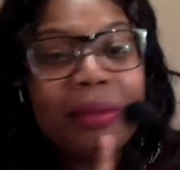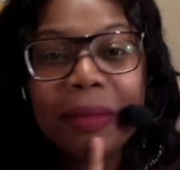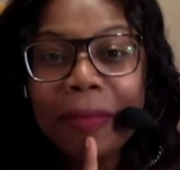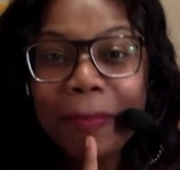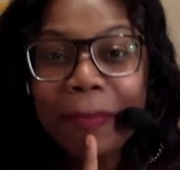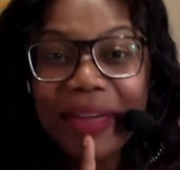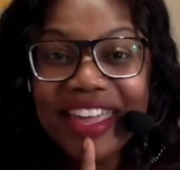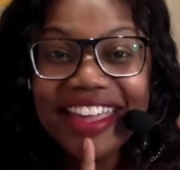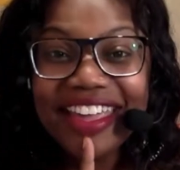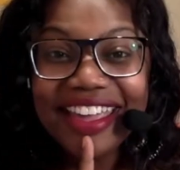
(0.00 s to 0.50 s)

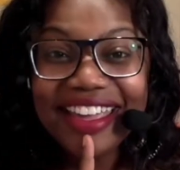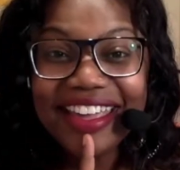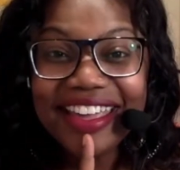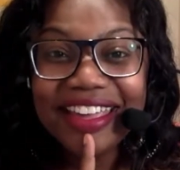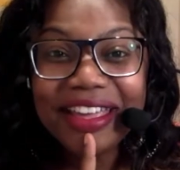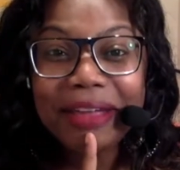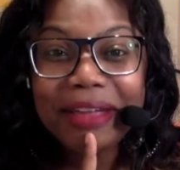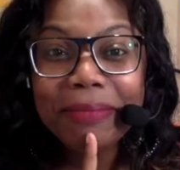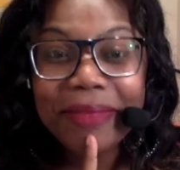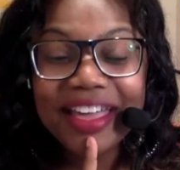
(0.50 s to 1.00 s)

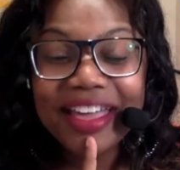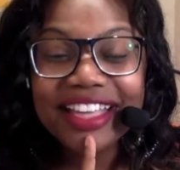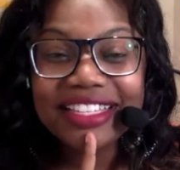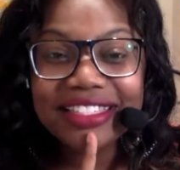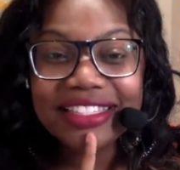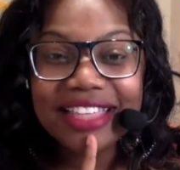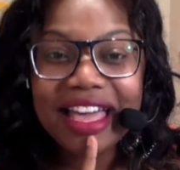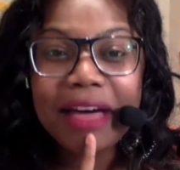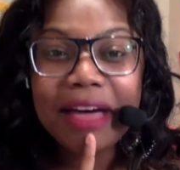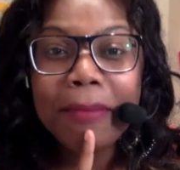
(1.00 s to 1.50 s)
P makes
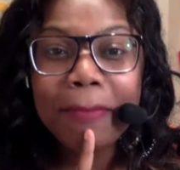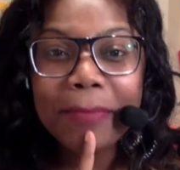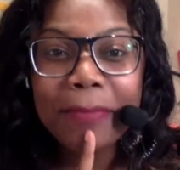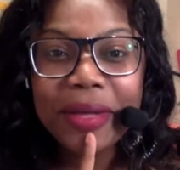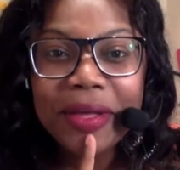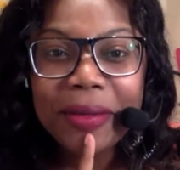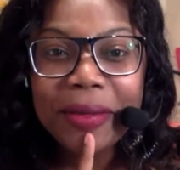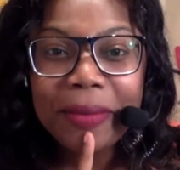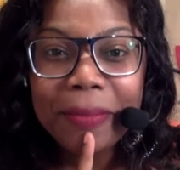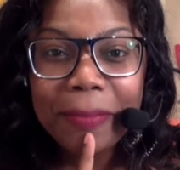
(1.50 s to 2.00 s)
the p,
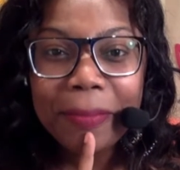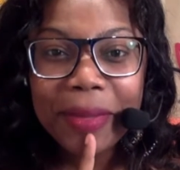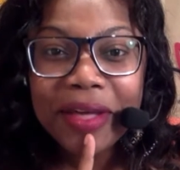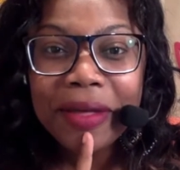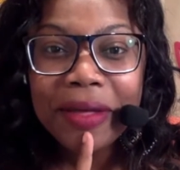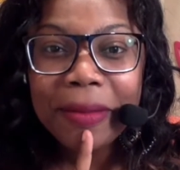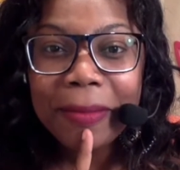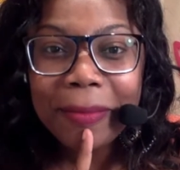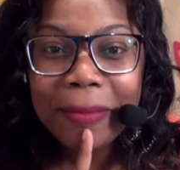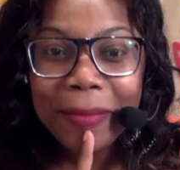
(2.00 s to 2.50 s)
p,
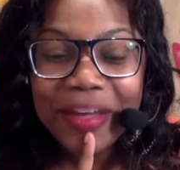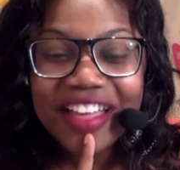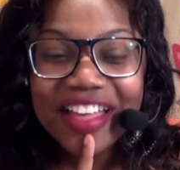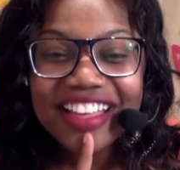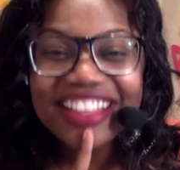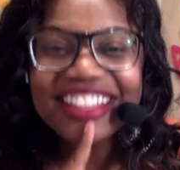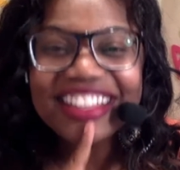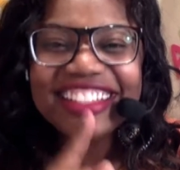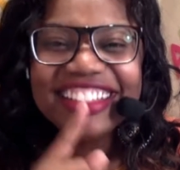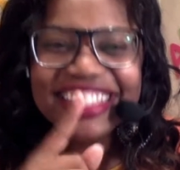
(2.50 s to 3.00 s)
p
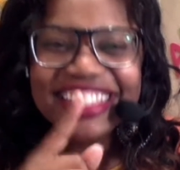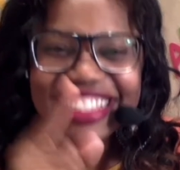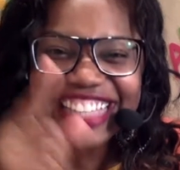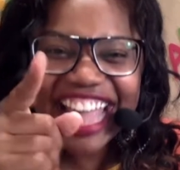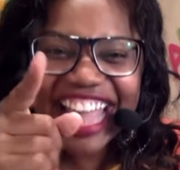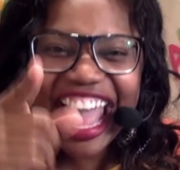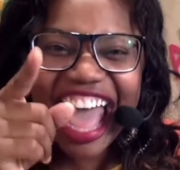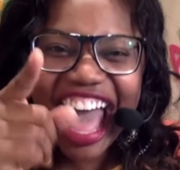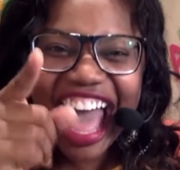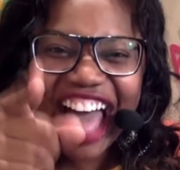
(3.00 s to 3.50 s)

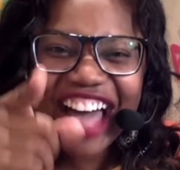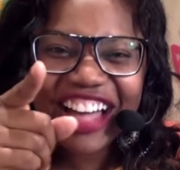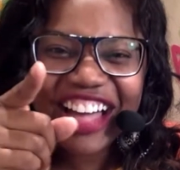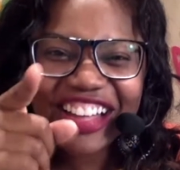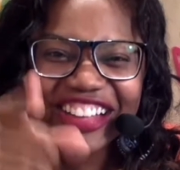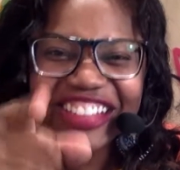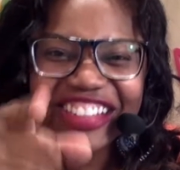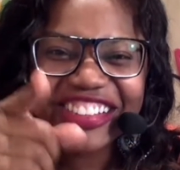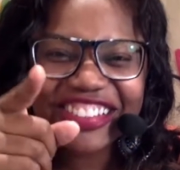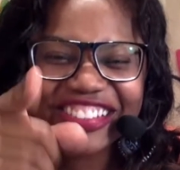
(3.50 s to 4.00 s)

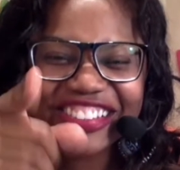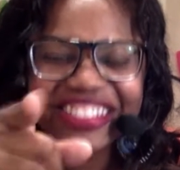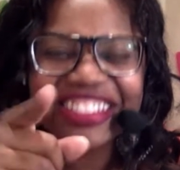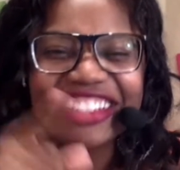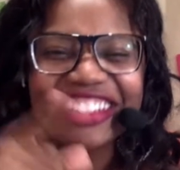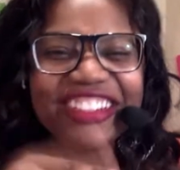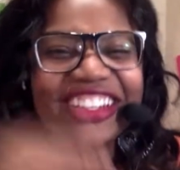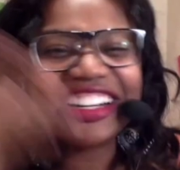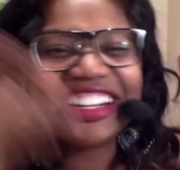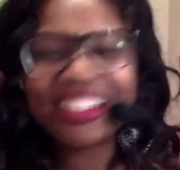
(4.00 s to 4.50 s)
sound,
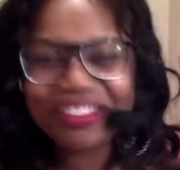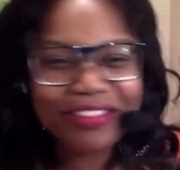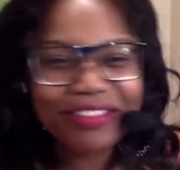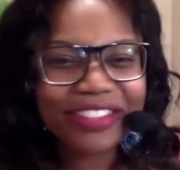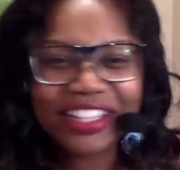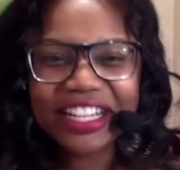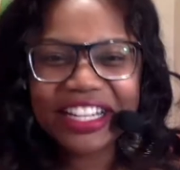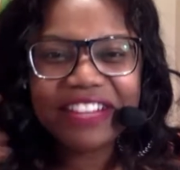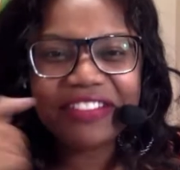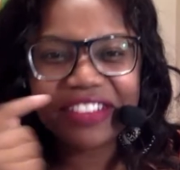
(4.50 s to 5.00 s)
or
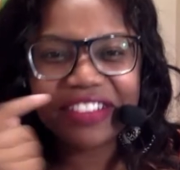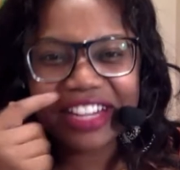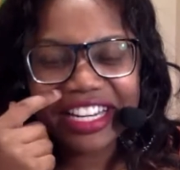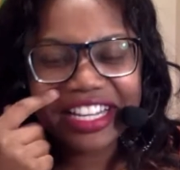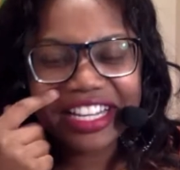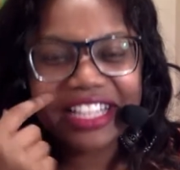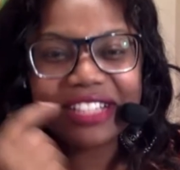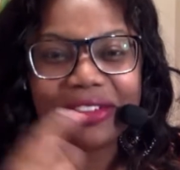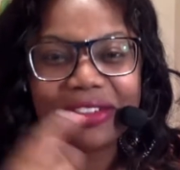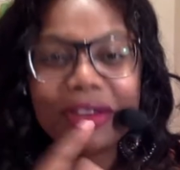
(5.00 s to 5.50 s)
whatever it
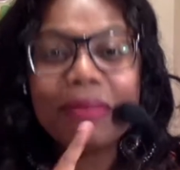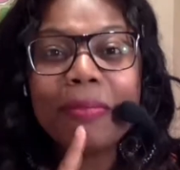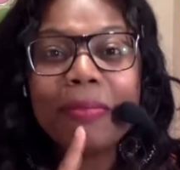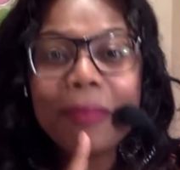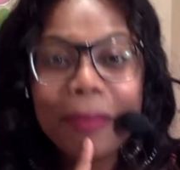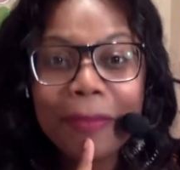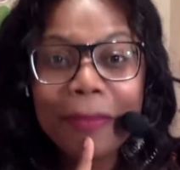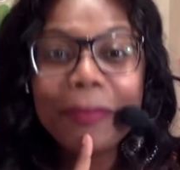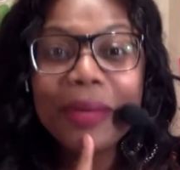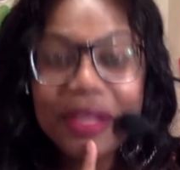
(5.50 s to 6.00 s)
is, or
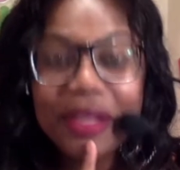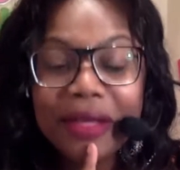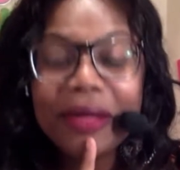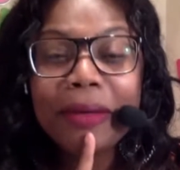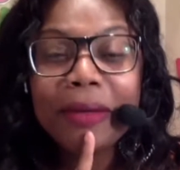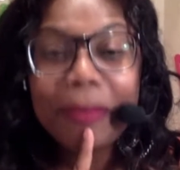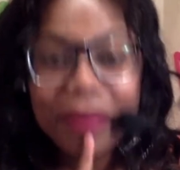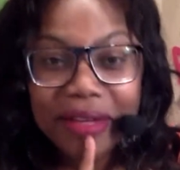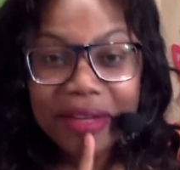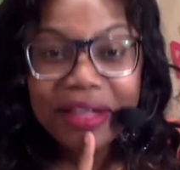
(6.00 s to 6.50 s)
p,
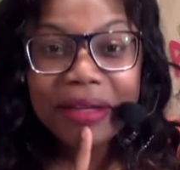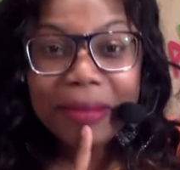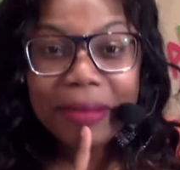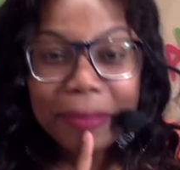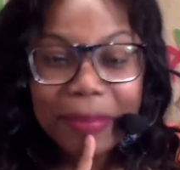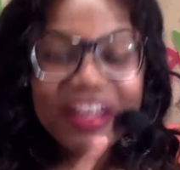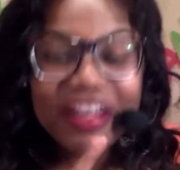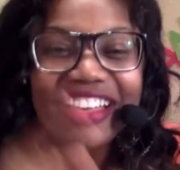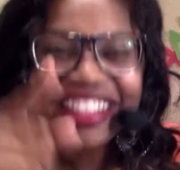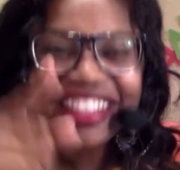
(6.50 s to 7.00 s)
p, p.